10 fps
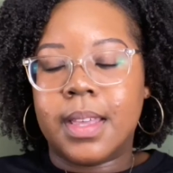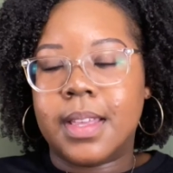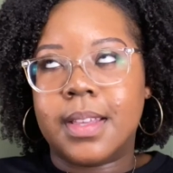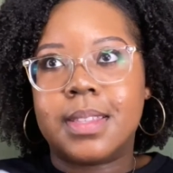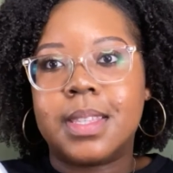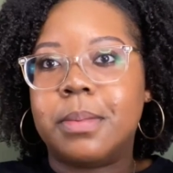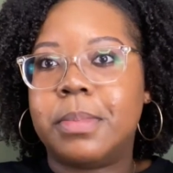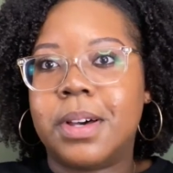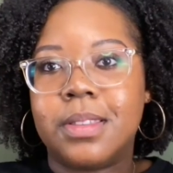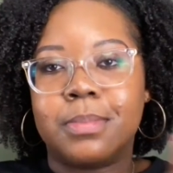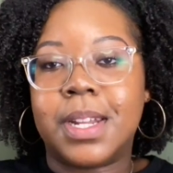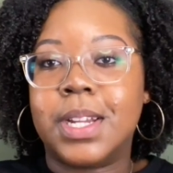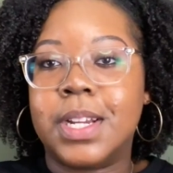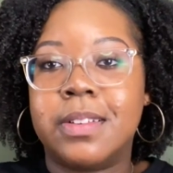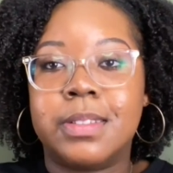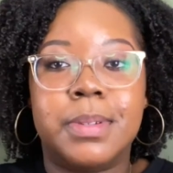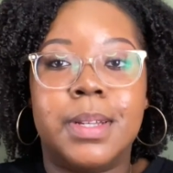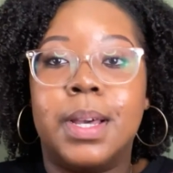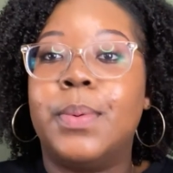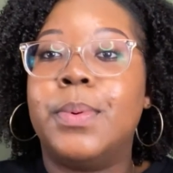It still bothers my nerves,
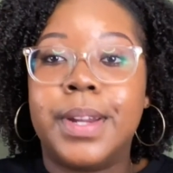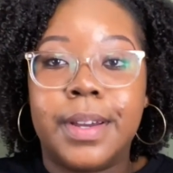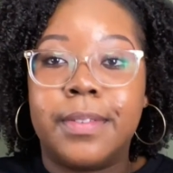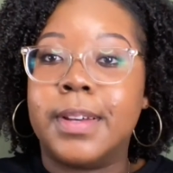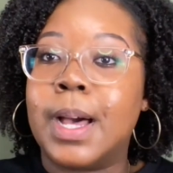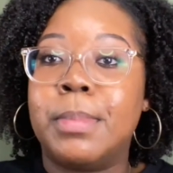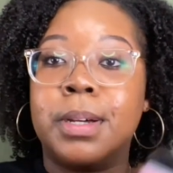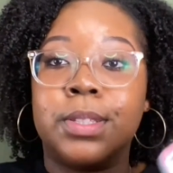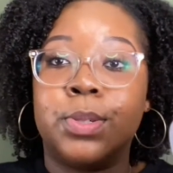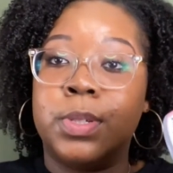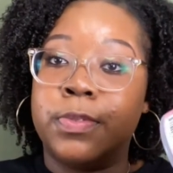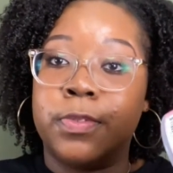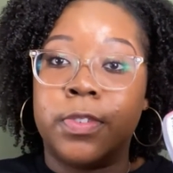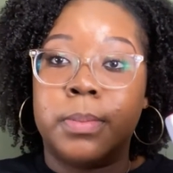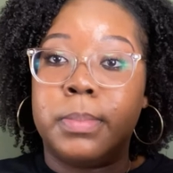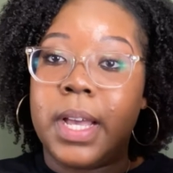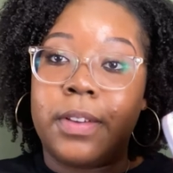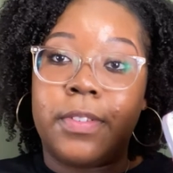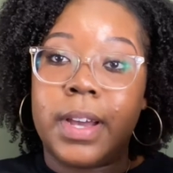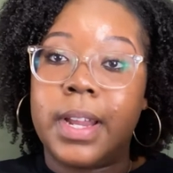but whatever. I bought 2 of them for Black
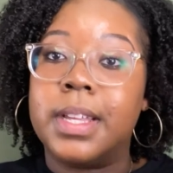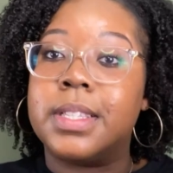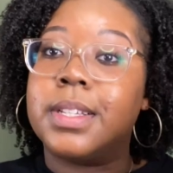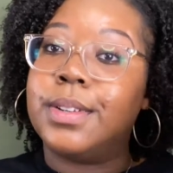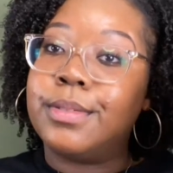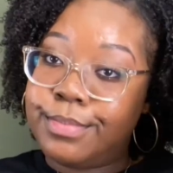Friday, so.